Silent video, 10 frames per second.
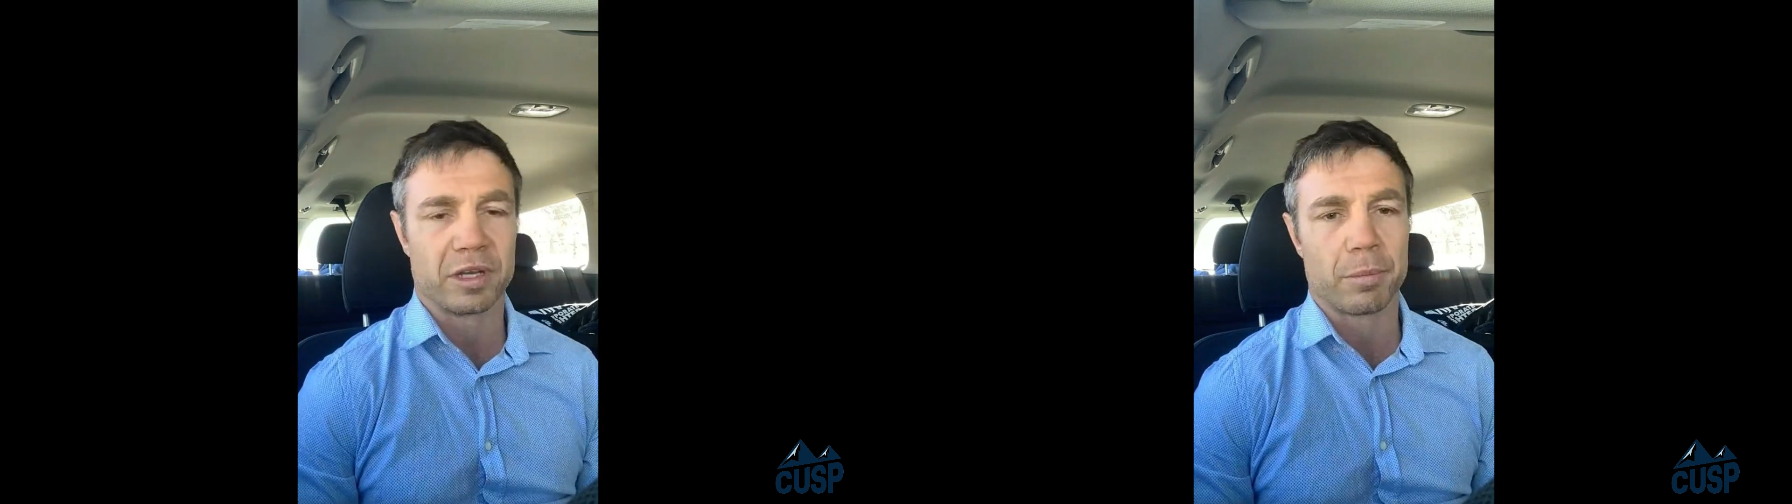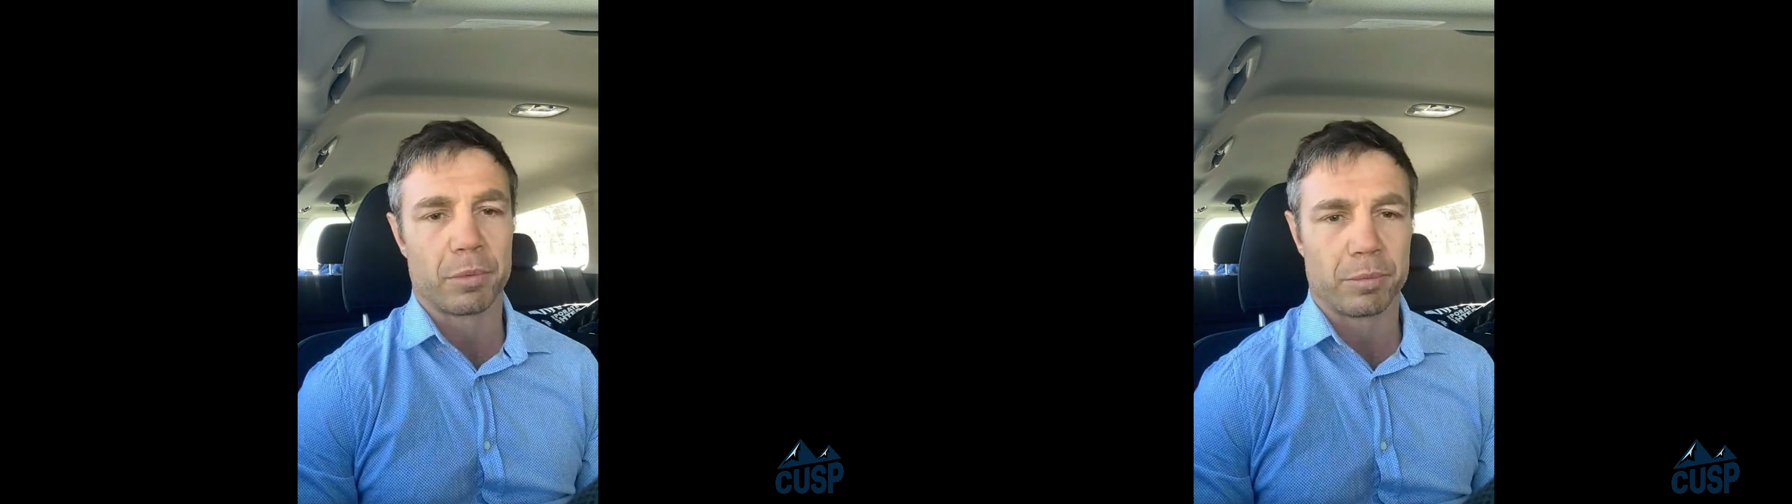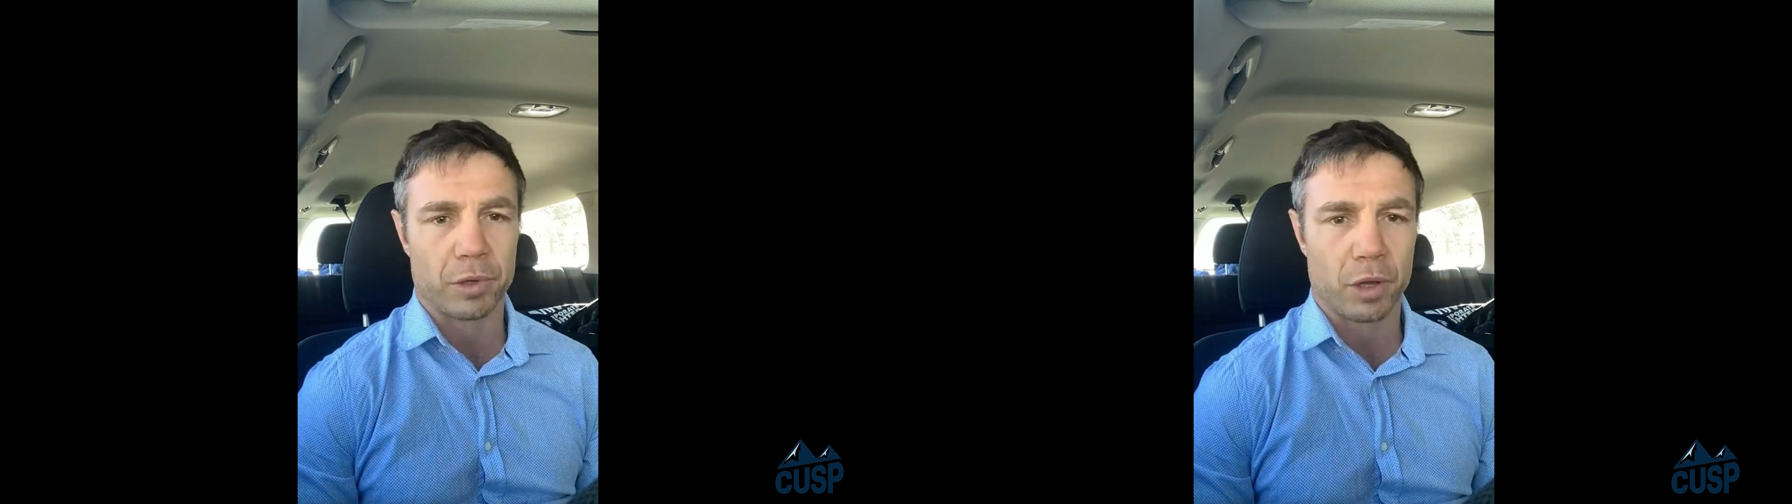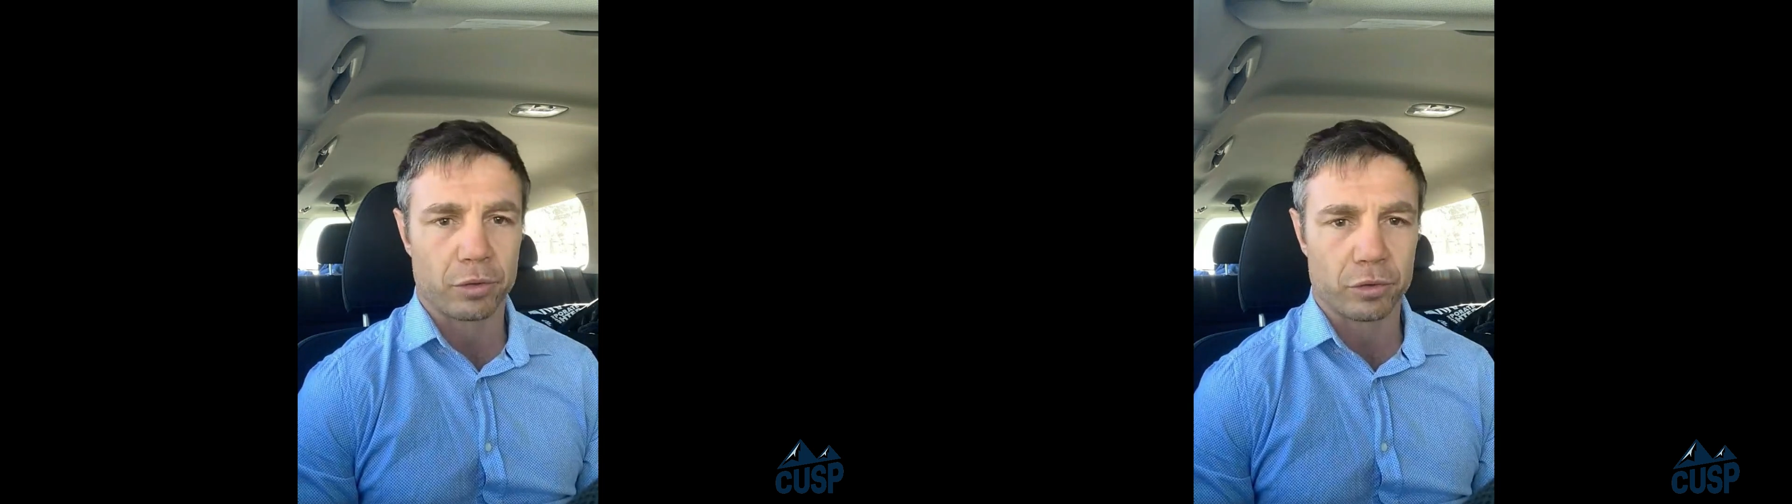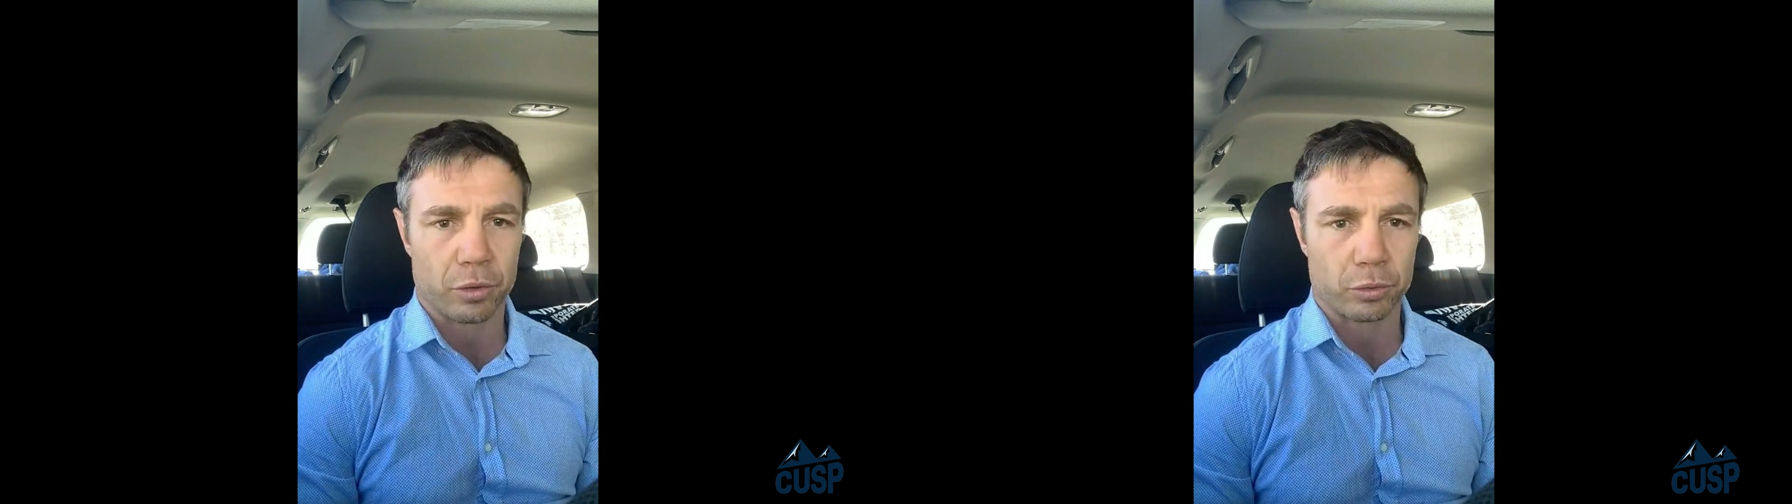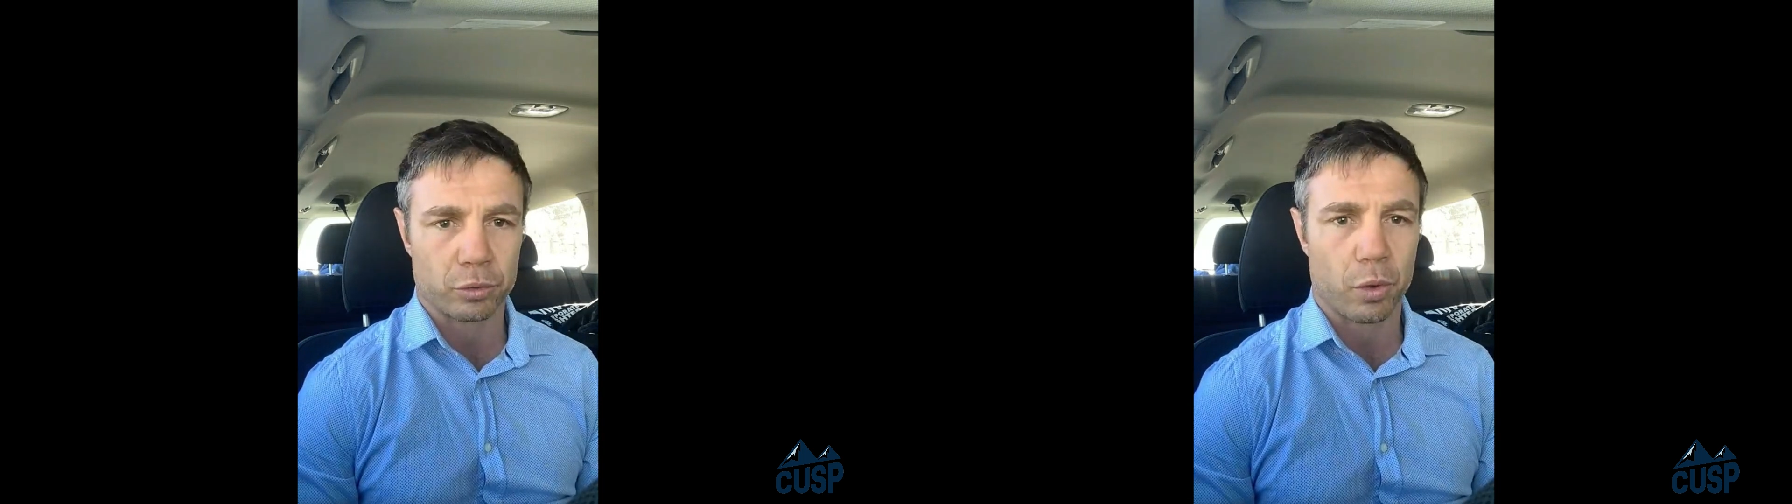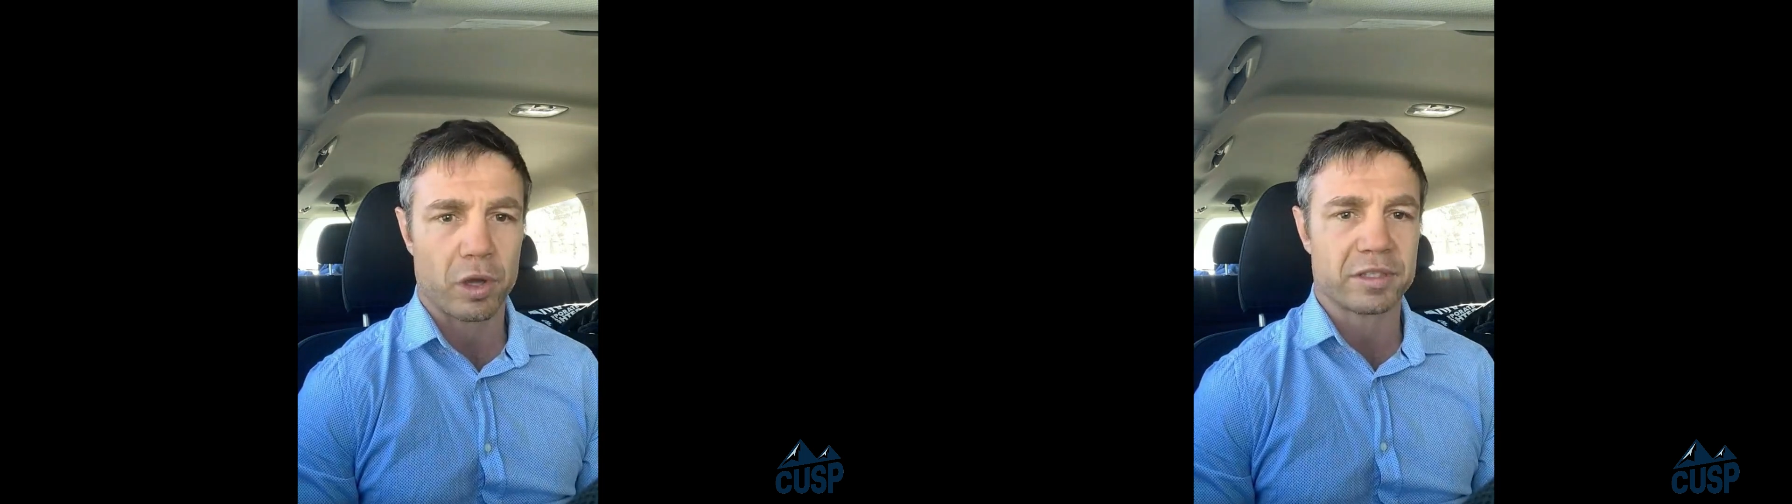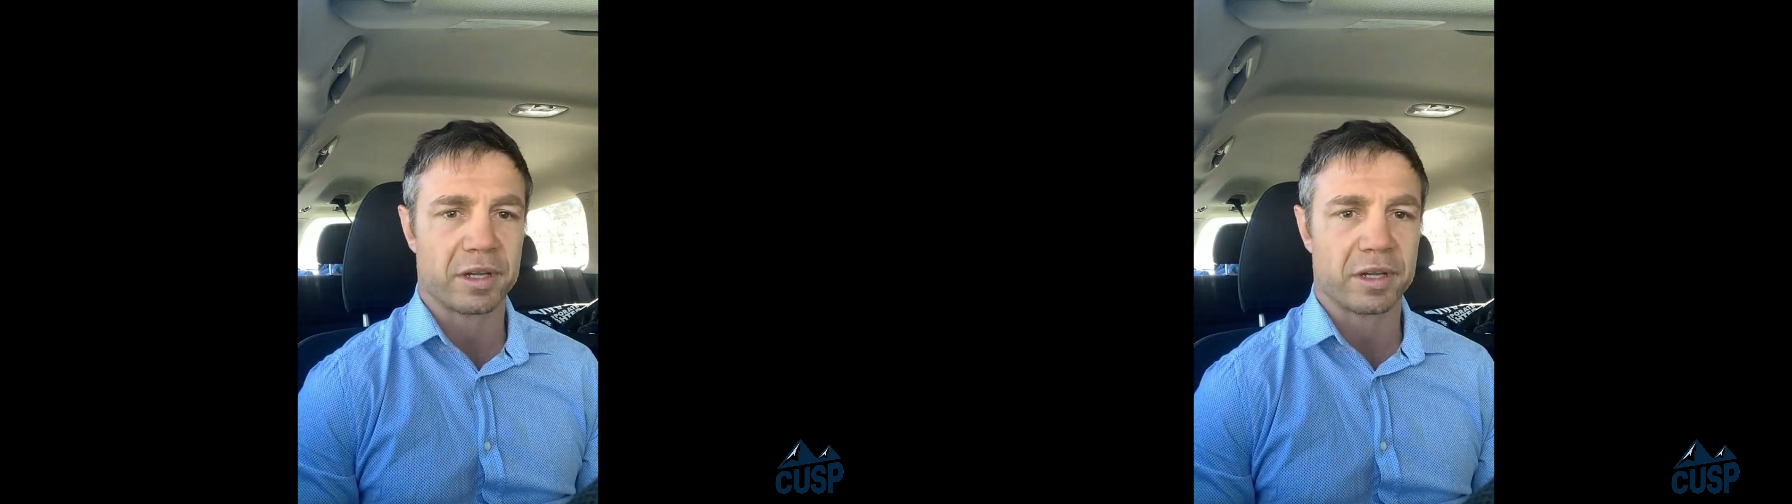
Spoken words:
WBO title twice,